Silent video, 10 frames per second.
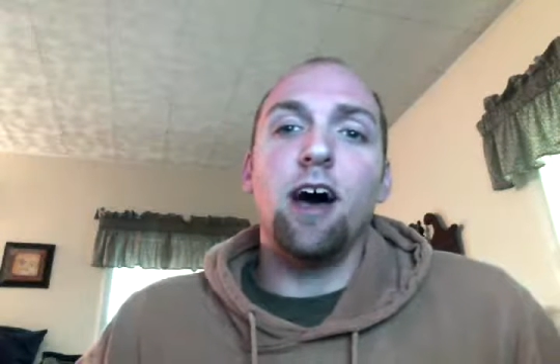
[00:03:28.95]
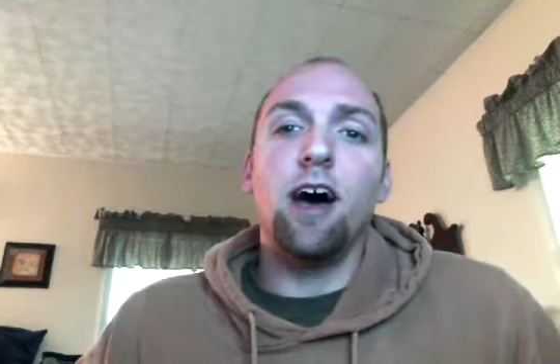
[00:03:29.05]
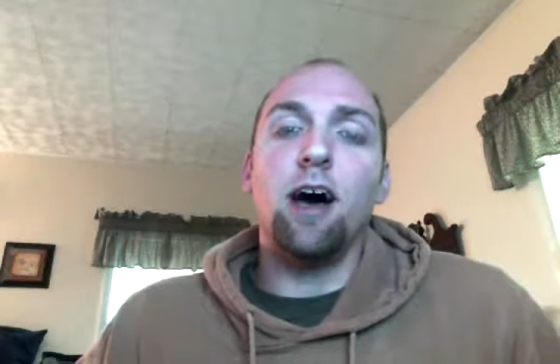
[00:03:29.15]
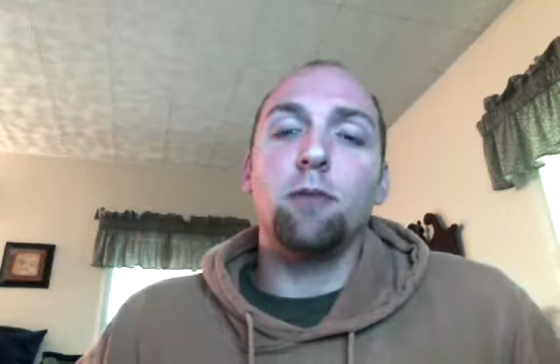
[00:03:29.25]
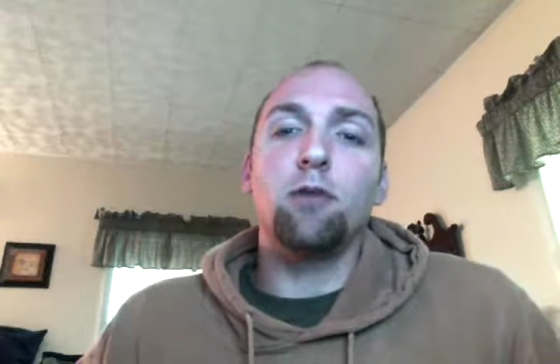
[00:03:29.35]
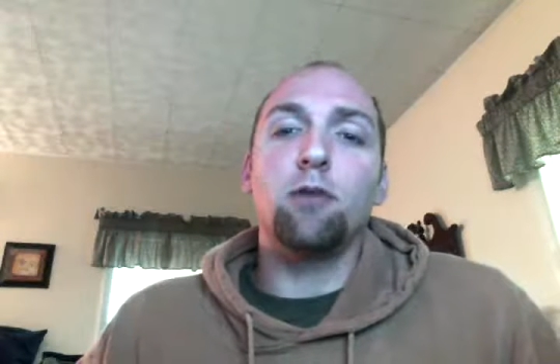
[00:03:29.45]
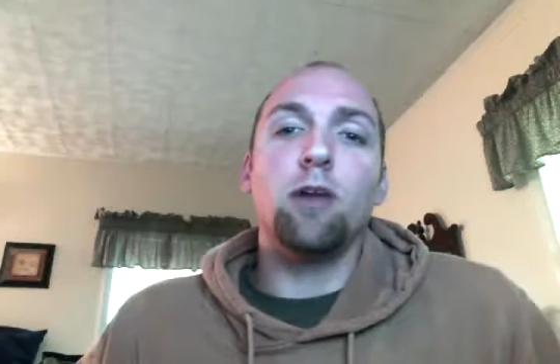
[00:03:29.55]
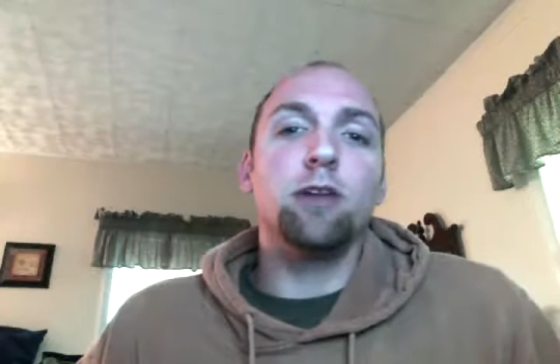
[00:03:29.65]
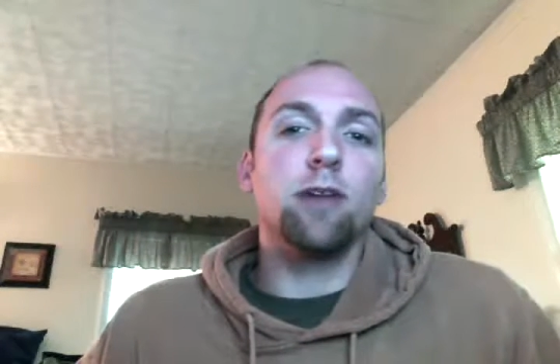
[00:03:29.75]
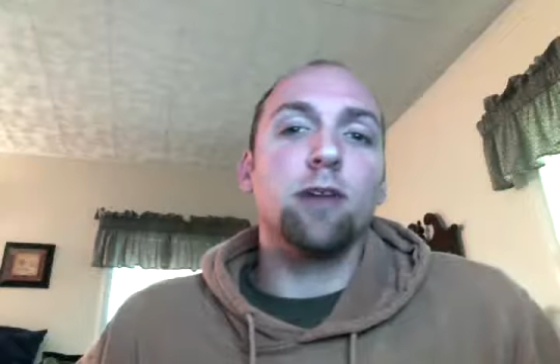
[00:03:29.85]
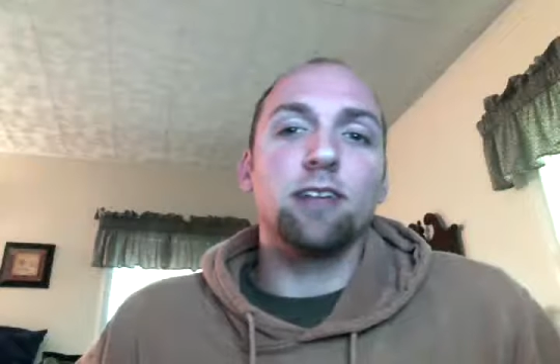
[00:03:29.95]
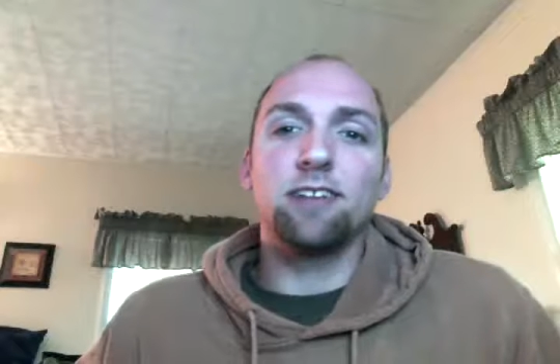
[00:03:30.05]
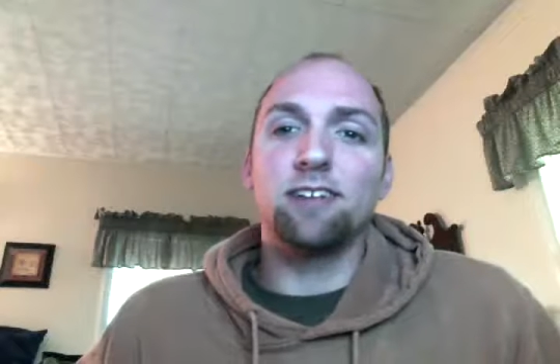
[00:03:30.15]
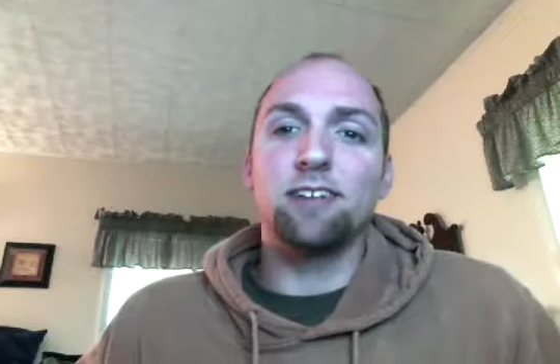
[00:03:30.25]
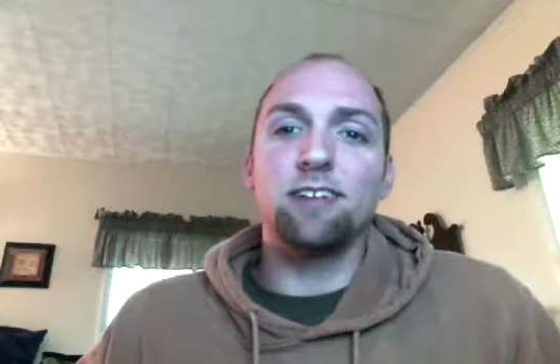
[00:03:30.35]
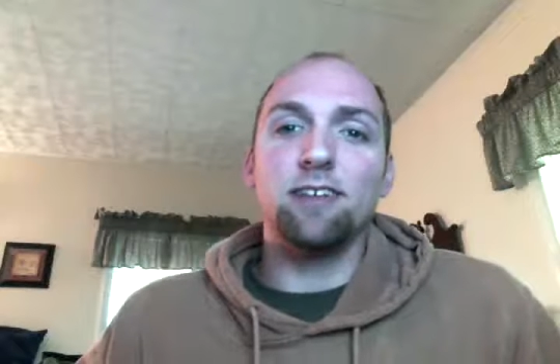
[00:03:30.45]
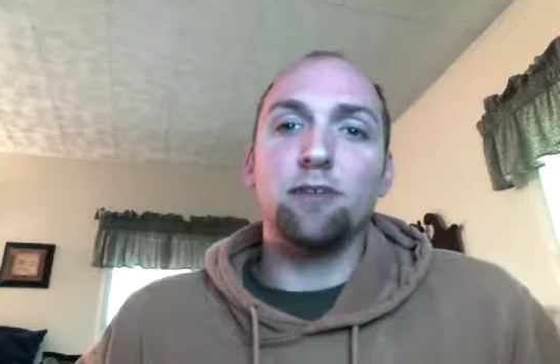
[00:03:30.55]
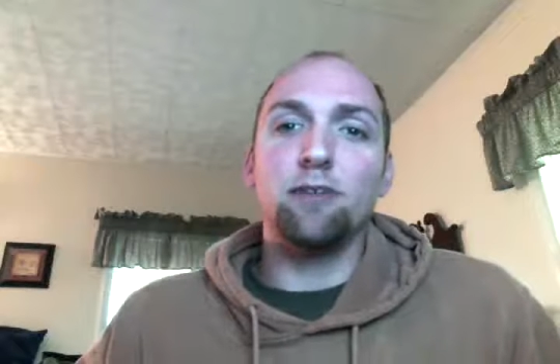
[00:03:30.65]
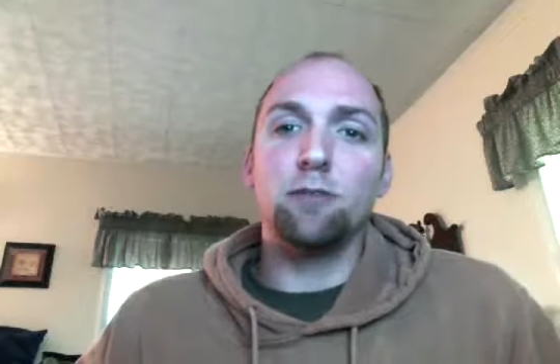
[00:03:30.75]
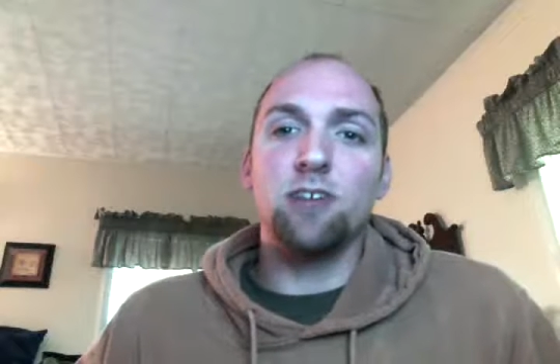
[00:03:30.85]
You want to do like a
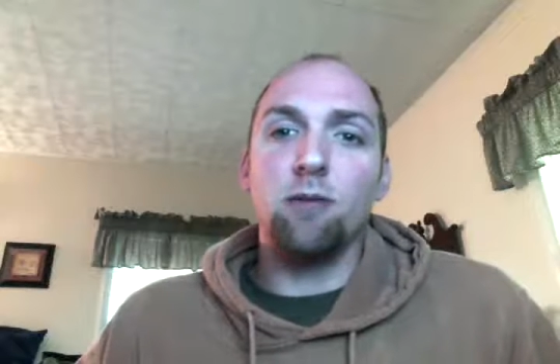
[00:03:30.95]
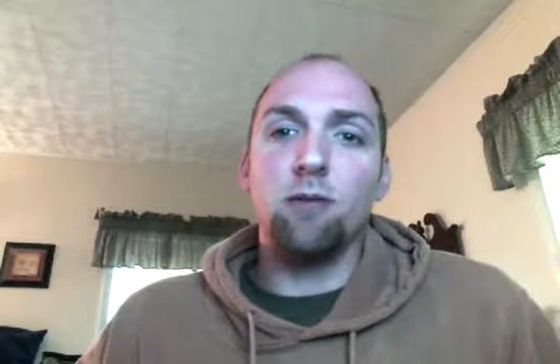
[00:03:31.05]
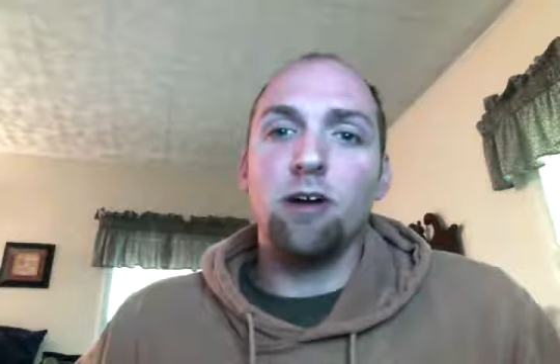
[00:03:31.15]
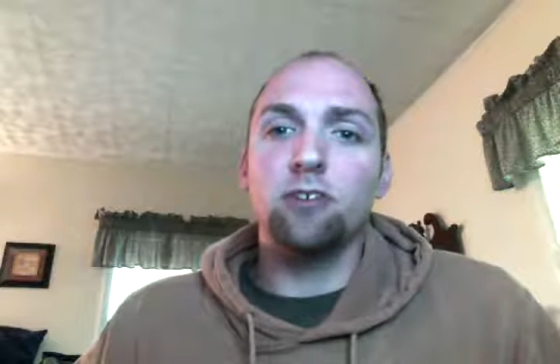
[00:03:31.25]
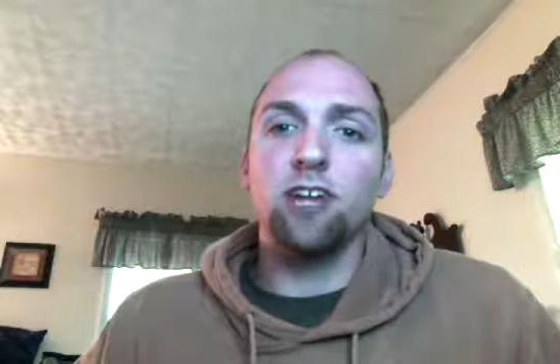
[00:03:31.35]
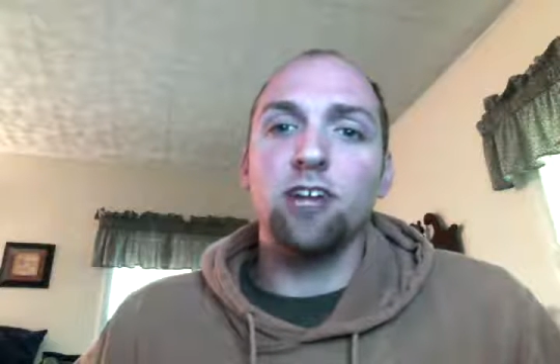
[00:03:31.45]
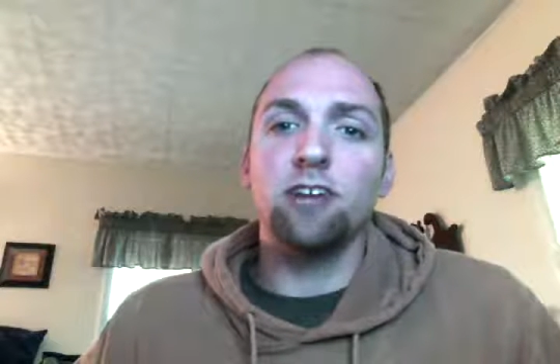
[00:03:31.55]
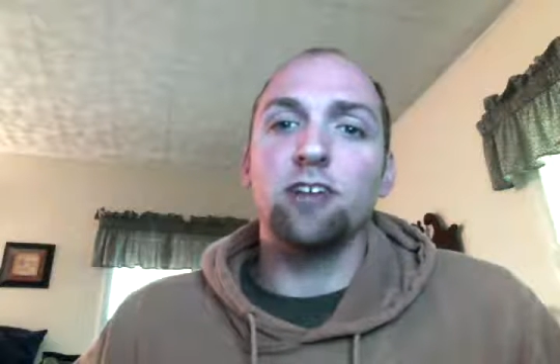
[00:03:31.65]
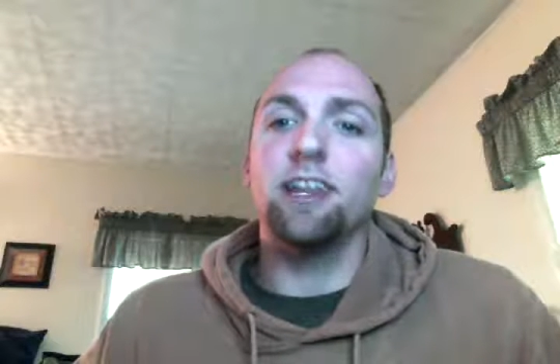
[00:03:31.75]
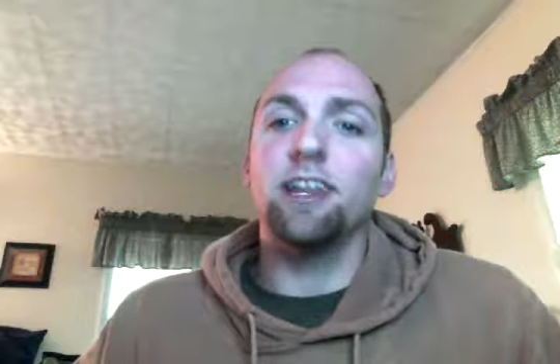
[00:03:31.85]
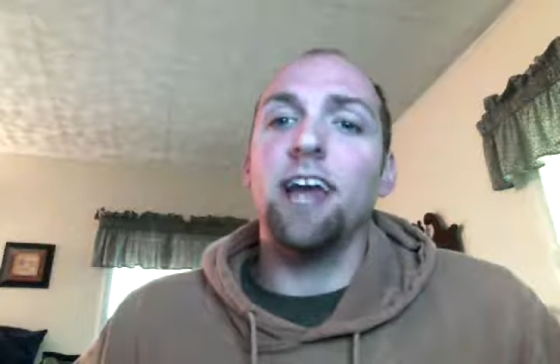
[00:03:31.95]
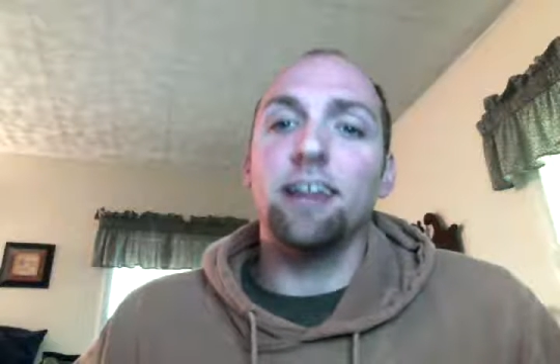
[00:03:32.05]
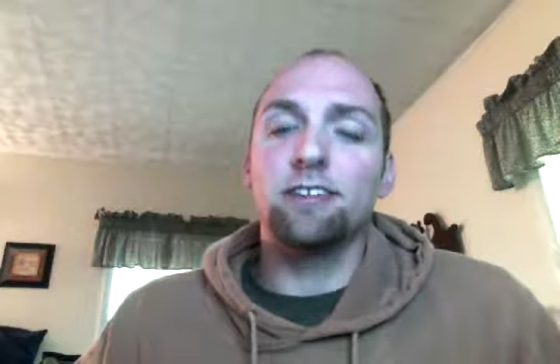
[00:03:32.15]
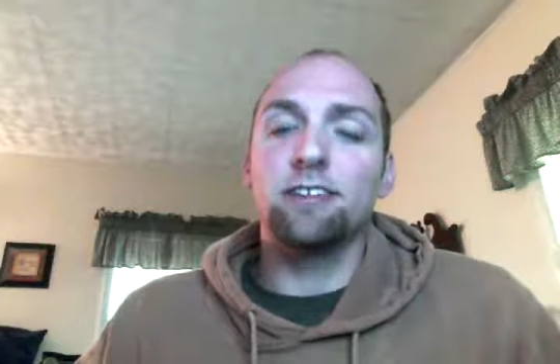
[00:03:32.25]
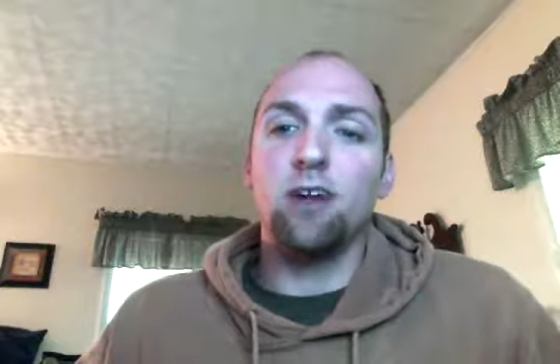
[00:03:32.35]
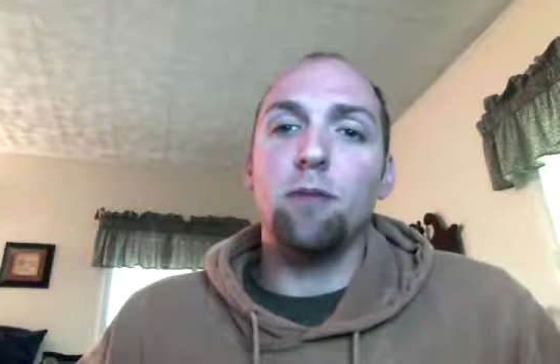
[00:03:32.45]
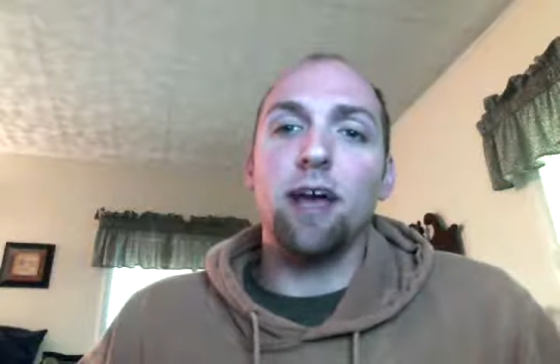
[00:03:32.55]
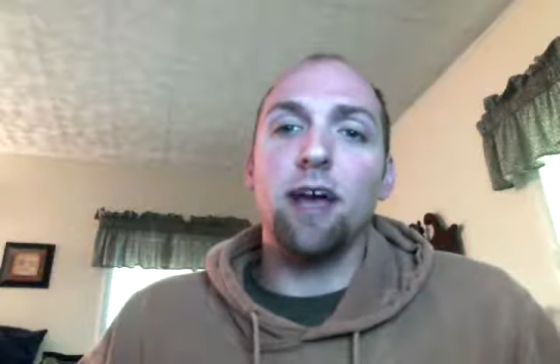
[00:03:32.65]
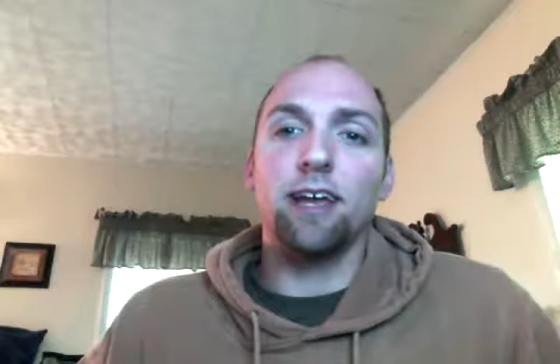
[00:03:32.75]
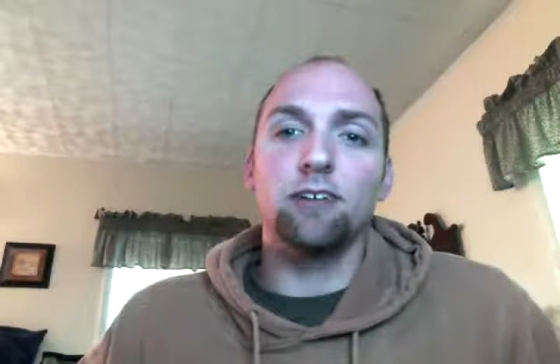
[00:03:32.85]
60-70% water change and then add the salt
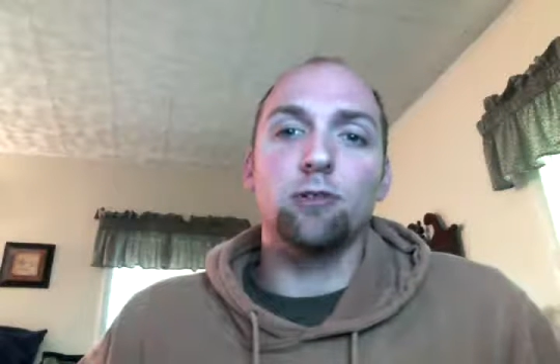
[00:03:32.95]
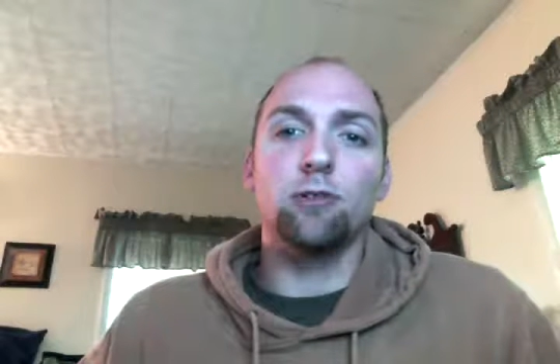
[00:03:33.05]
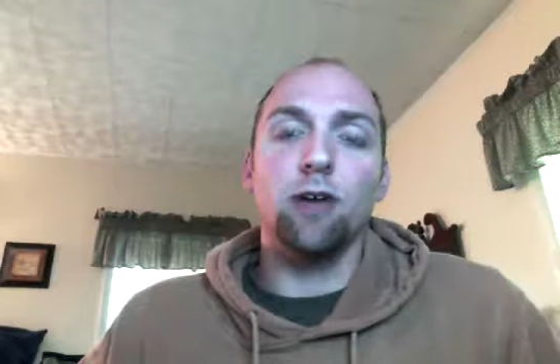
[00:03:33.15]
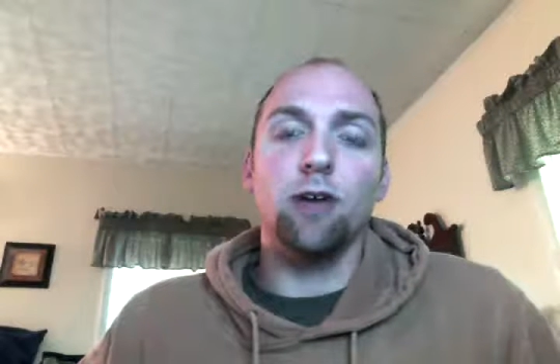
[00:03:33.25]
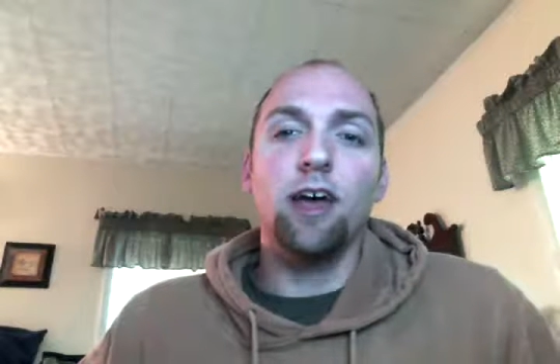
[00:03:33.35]
back into it.